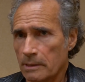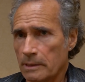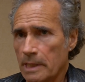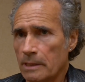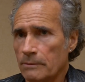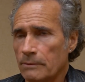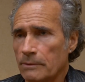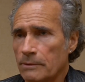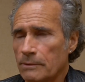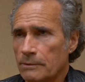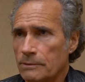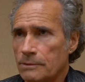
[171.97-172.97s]
Now,
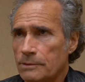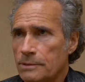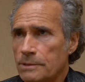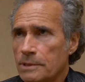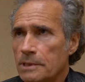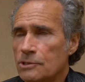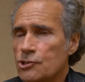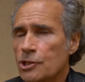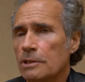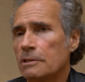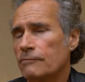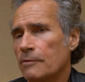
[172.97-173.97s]
the
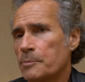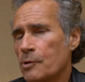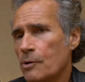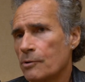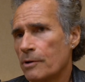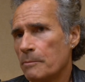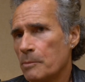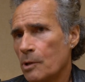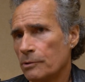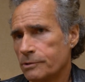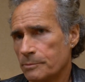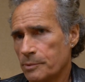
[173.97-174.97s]
agenda of a program
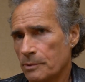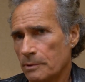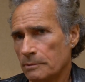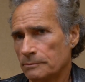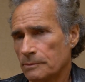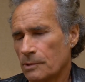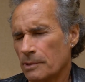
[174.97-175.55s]
multiple,